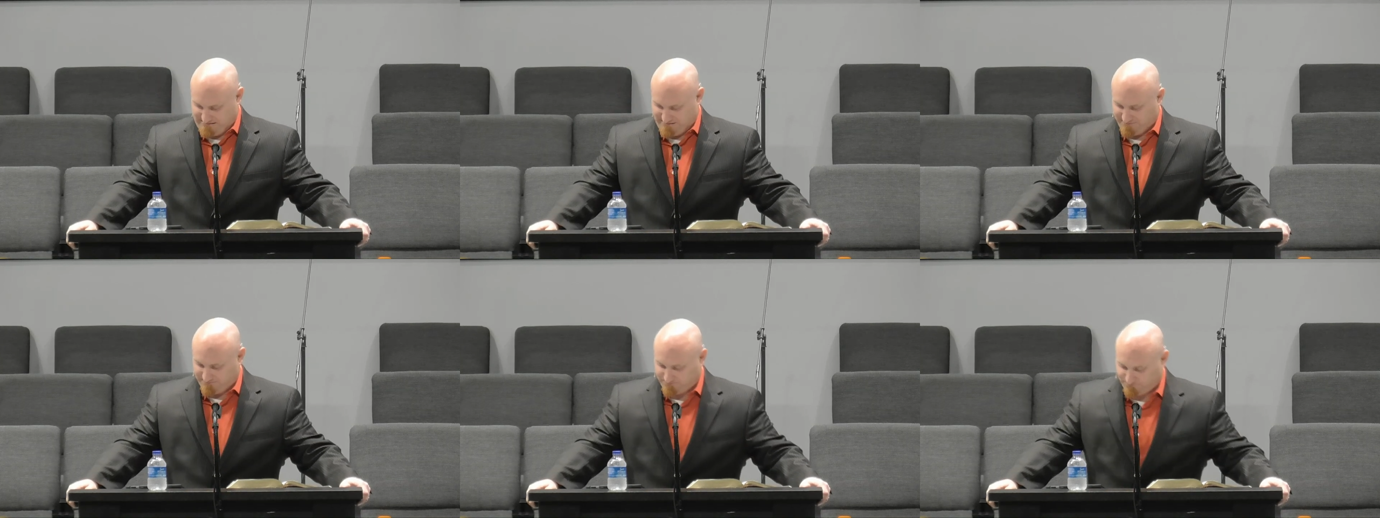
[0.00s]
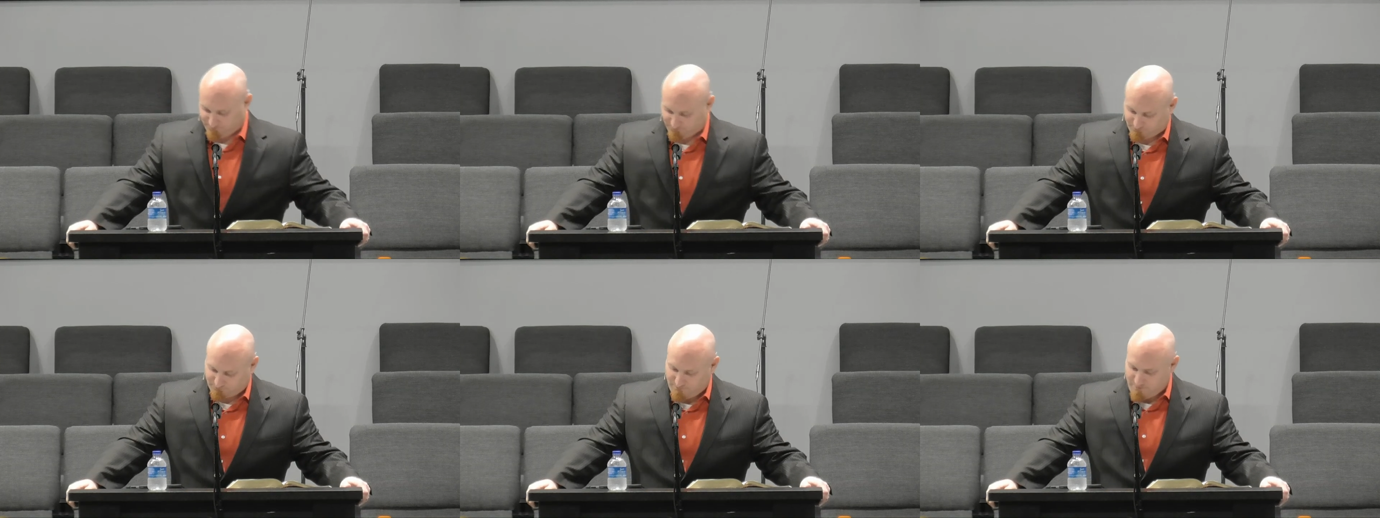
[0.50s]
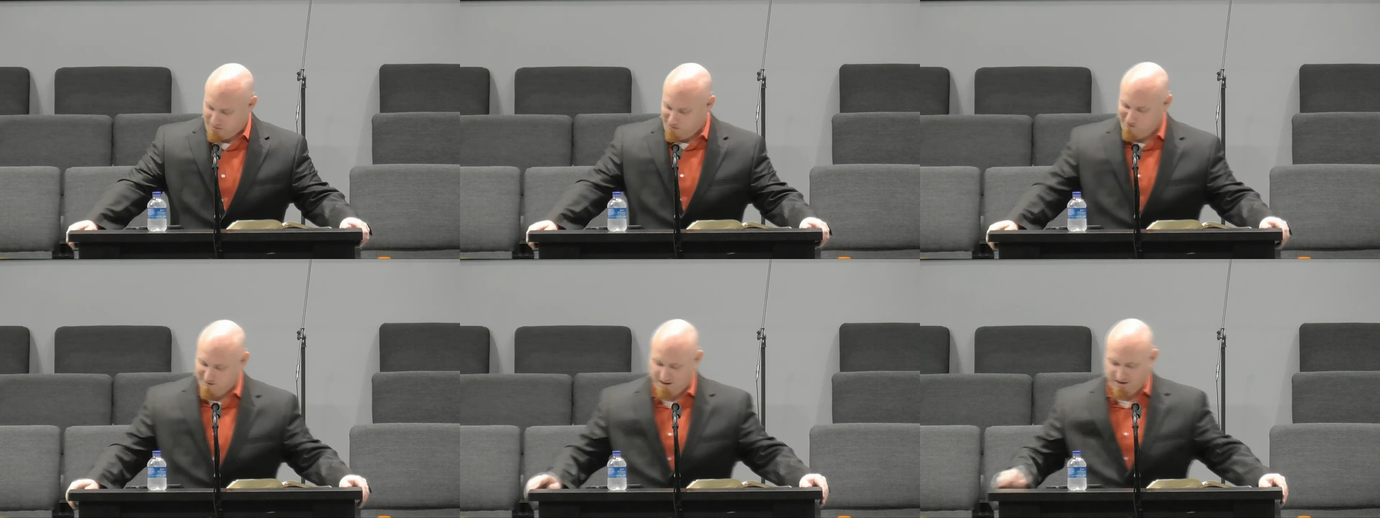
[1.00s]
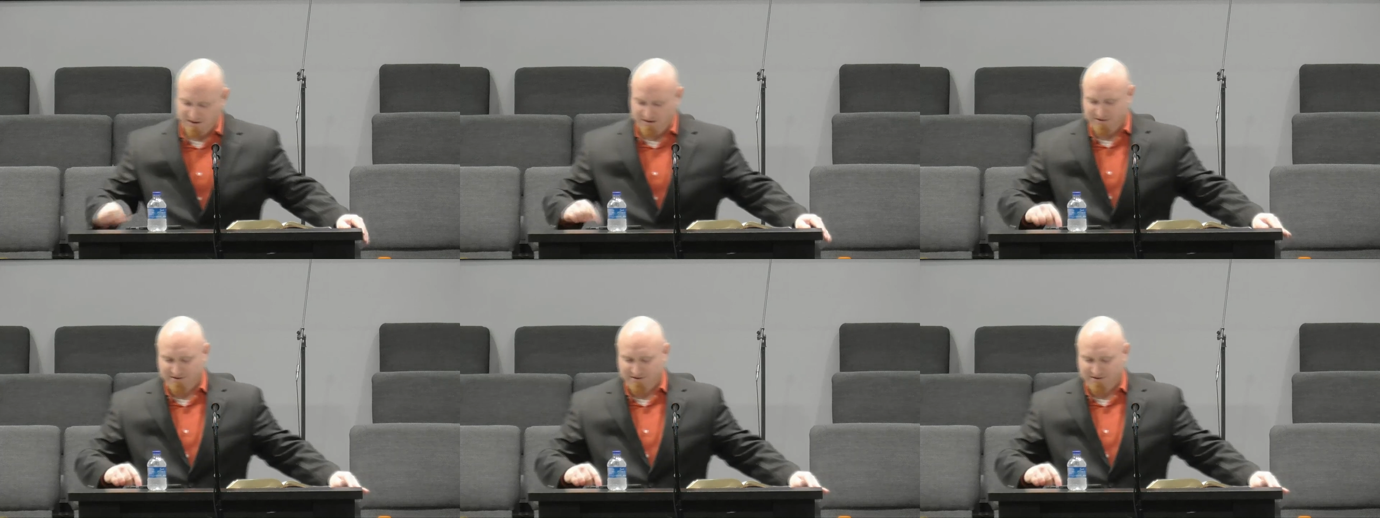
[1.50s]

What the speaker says: Nobody speaks.